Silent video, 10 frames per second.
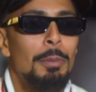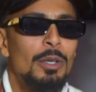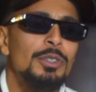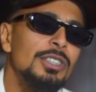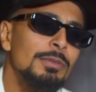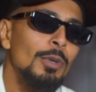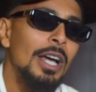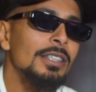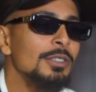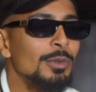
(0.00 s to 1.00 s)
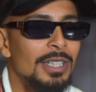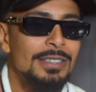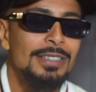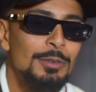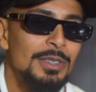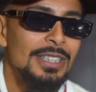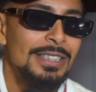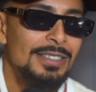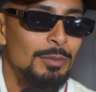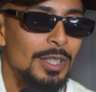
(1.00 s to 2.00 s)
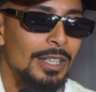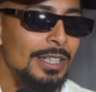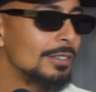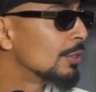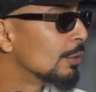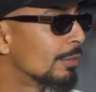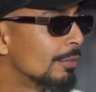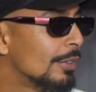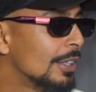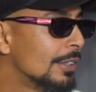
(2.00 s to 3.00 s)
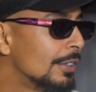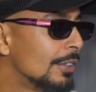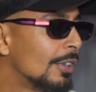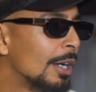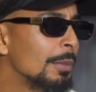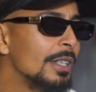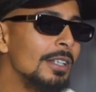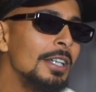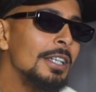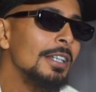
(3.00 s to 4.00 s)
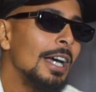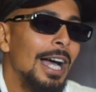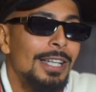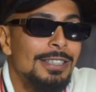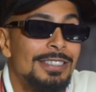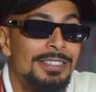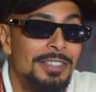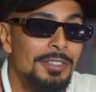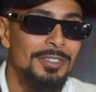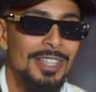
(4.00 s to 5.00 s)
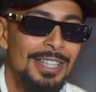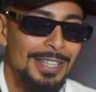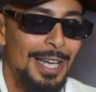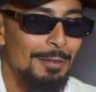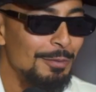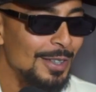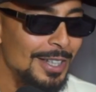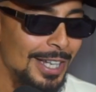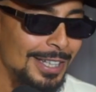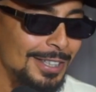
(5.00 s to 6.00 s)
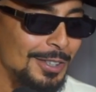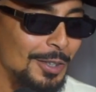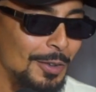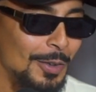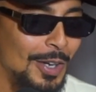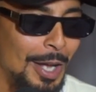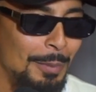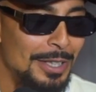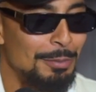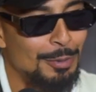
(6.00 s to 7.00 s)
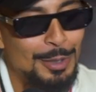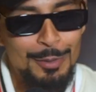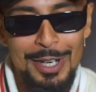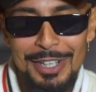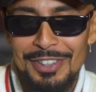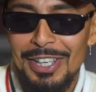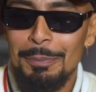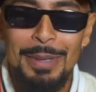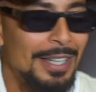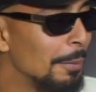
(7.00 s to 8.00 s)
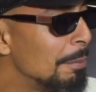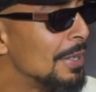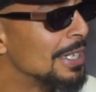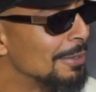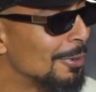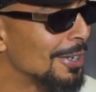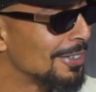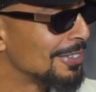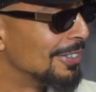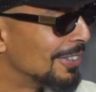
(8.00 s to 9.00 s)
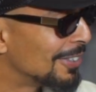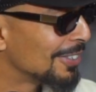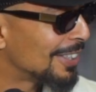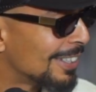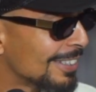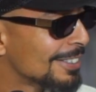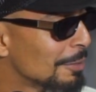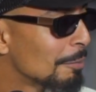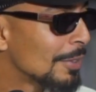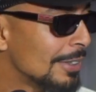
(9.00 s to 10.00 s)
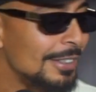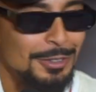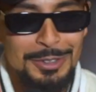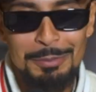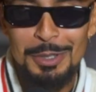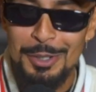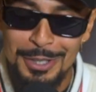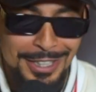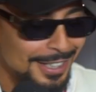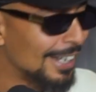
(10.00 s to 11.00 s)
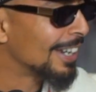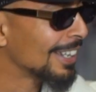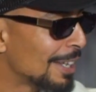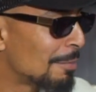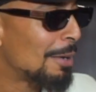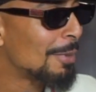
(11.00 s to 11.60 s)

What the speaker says: But it was just more, I just realized that it was like something I like to do for fun, you know? I mean, I could still skate. I feel like, you know, I'm at the point where I could like make a mini run, you know, like do some yoga, kind of get my